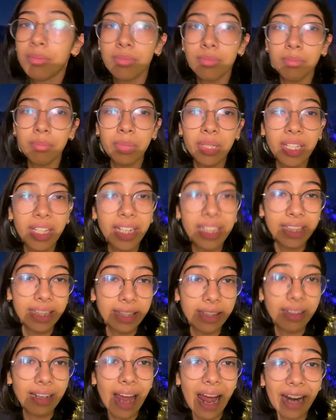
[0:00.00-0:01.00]
burning
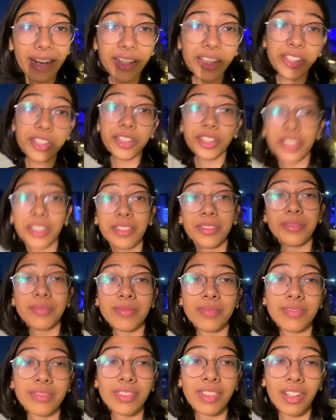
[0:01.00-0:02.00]
the lantern.
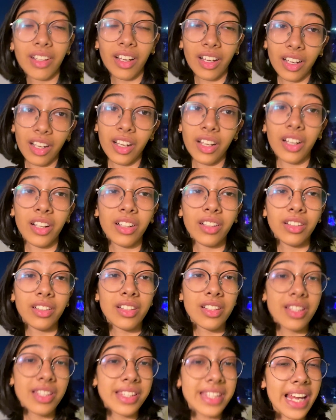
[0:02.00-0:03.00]

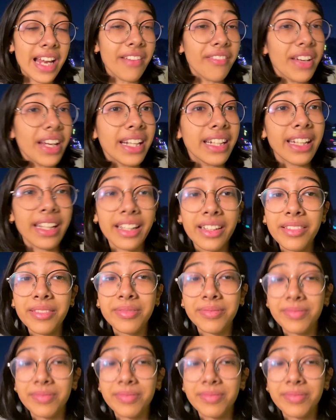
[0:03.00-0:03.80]
Still waiting.